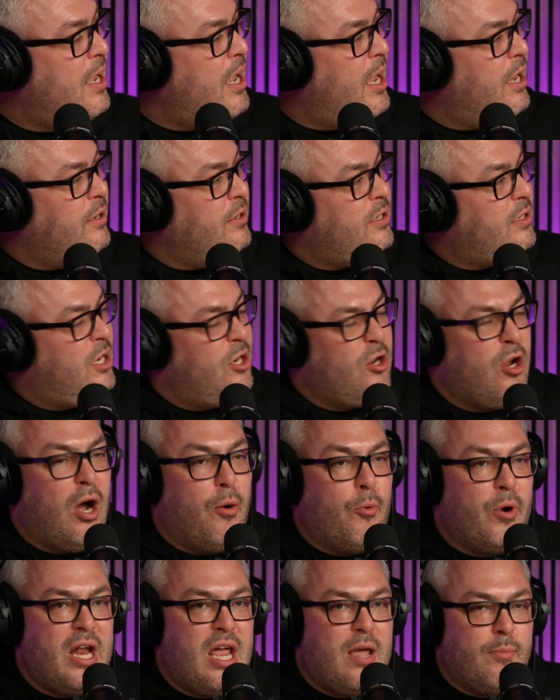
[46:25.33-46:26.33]
And,
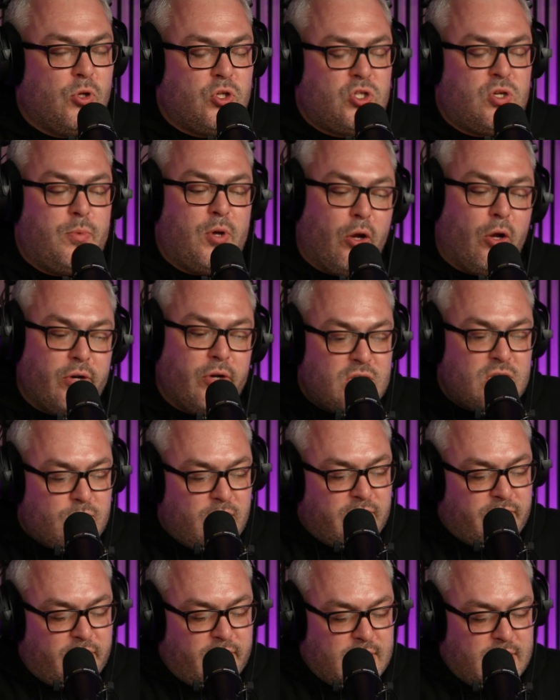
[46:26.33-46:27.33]
I were able to be honest
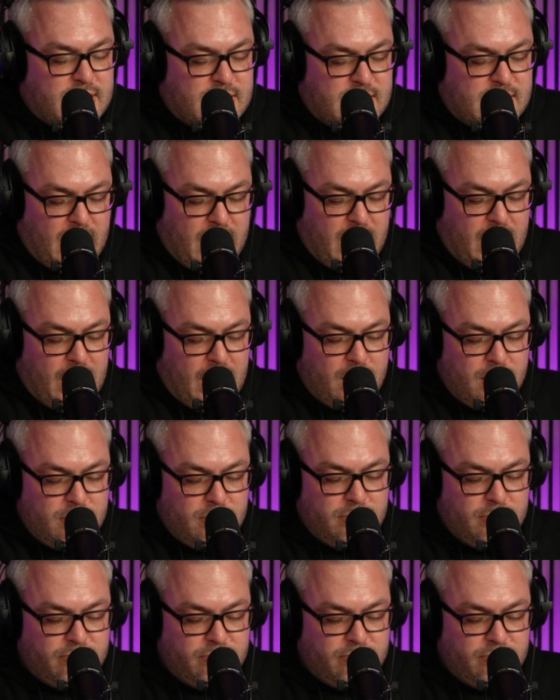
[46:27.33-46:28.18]
with her and say,